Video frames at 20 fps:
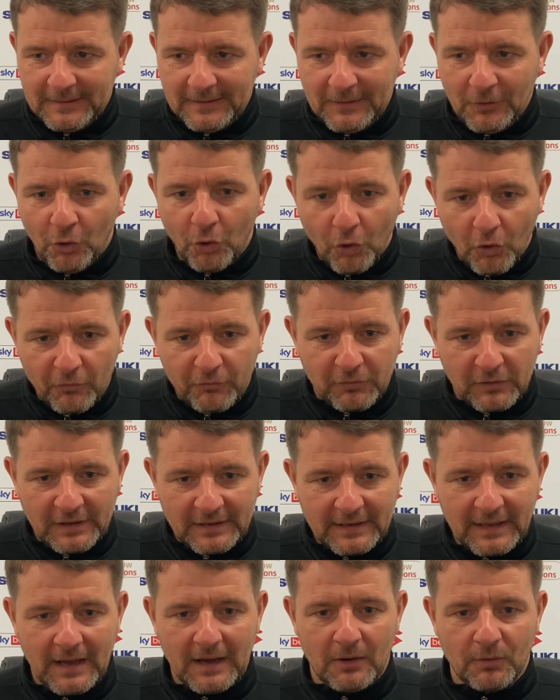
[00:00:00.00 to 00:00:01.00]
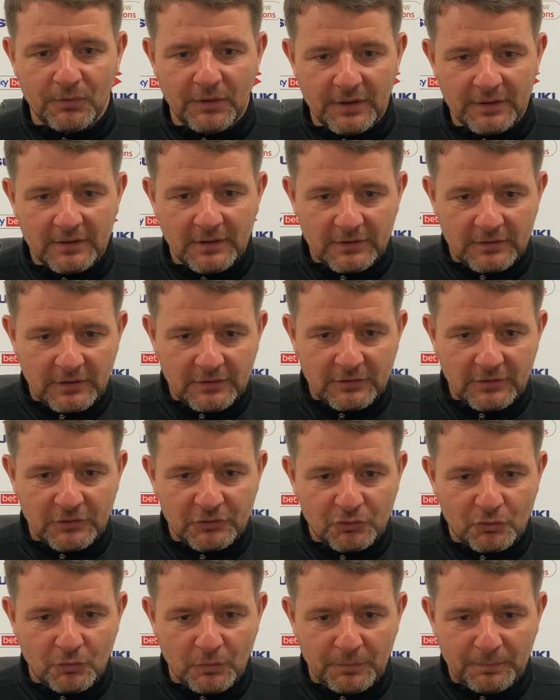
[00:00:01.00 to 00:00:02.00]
hopefully now that the, the, the,